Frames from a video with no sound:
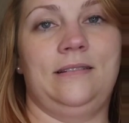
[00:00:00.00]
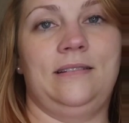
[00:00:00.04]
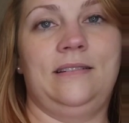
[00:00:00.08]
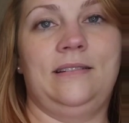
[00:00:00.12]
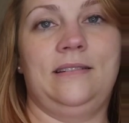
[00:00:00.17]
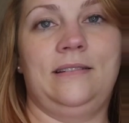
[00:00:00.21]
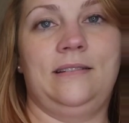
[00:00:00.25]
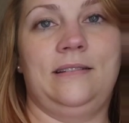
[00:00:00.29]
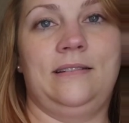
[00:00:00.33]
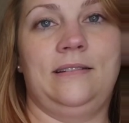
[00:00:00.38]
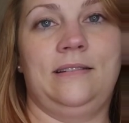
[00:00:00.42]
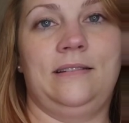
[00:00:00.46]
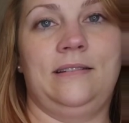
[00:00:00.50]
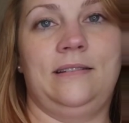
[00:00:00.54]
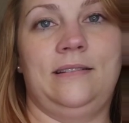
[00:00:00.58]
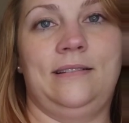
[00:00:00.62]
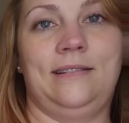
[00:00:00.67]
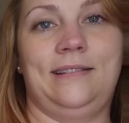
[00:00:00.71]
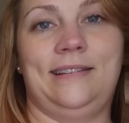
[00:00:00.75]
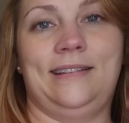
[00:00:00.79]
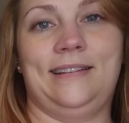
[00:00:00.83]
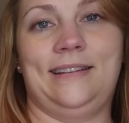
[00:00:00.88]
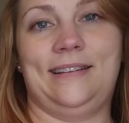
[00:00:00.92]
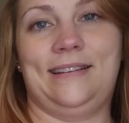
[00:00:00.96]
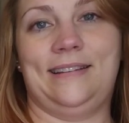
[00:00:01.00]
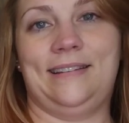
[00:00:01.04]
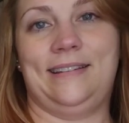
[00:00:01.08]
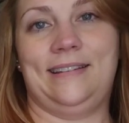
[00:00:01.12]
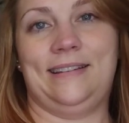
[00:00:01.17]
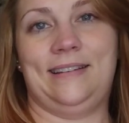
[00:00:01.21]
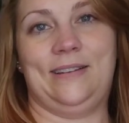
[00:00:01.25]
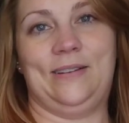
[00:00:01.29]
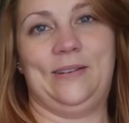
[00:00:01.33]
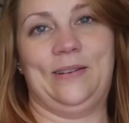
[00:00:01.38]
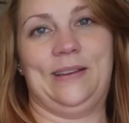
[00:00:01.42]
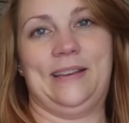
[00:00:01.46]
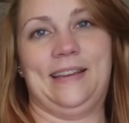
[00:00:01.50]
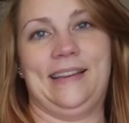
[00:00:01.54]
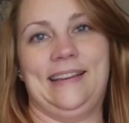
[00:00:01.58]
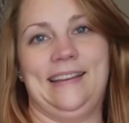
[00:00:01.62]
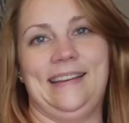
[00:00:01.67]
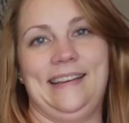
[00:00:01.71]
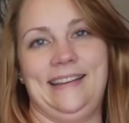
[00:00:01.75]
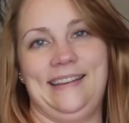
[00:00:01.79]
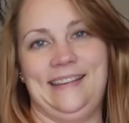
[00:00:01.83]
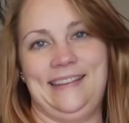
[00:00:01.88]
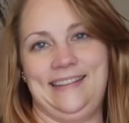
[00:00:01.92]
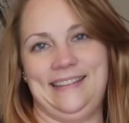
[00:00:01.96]
Good. It's good.
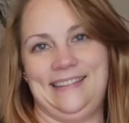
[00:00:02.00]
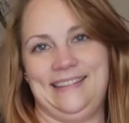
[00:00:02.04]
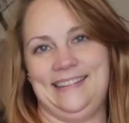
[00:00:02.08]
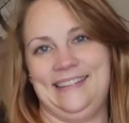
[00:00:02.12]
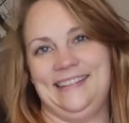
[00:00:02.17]
Okay.